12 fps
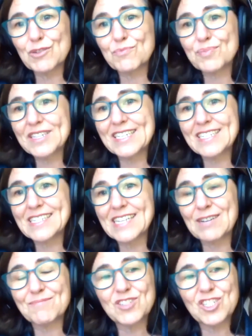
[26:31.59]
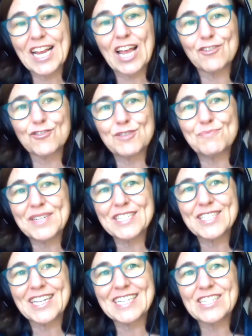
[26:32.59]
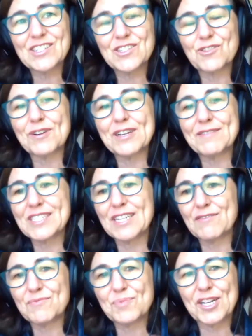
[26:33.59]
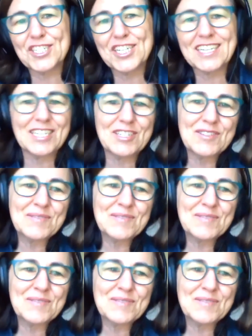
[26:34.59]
So please check out Greenpeace and Story of Stuff project.